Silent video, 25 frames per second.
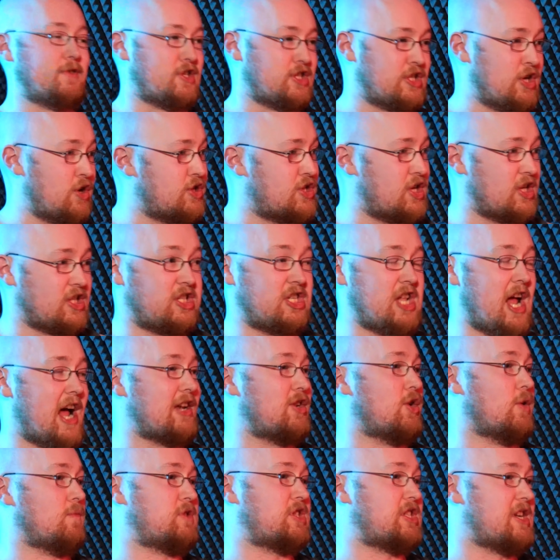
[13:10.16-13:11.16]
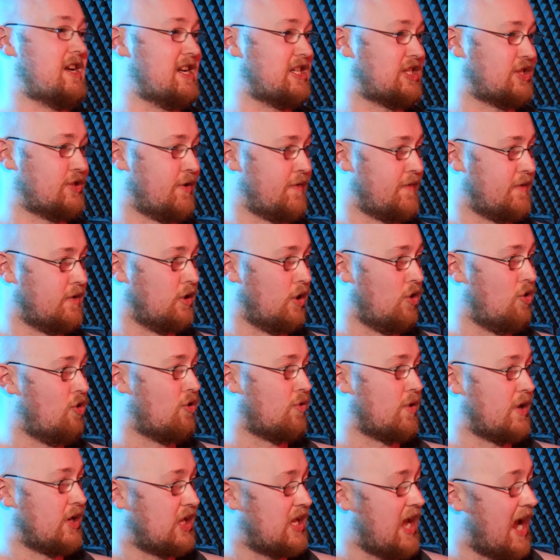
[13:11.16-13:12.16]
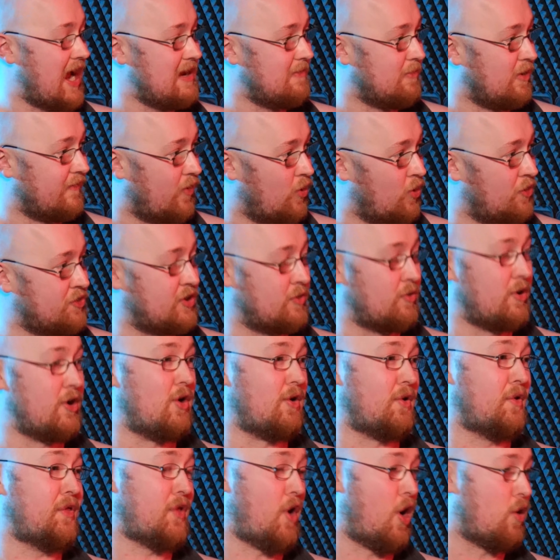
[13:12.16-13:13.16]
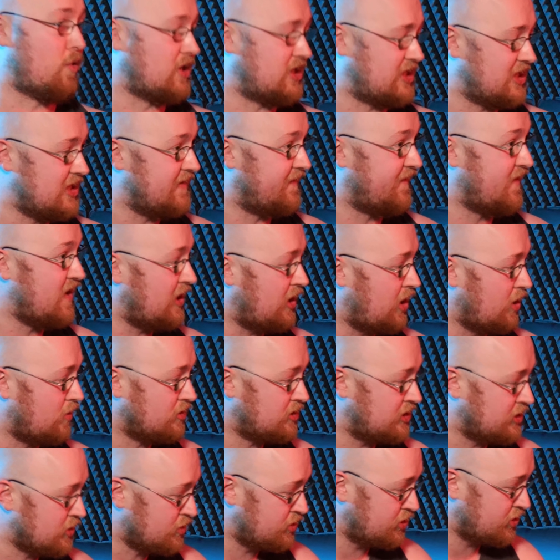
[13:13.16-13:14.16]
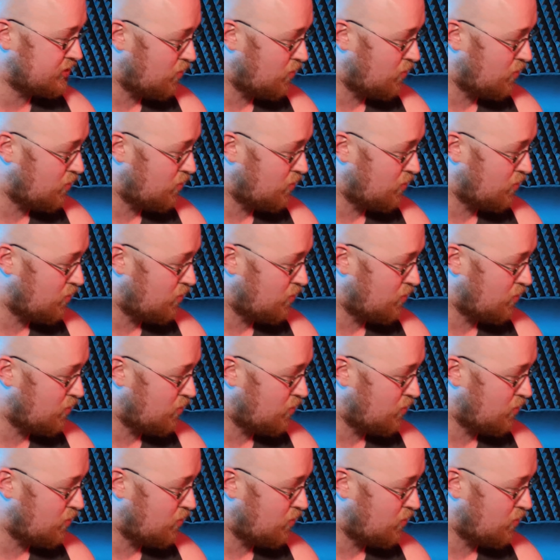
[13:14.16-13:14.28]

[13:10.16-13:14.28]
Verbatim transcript: to such a stand-up citizen of the law and game of order and authority figure of such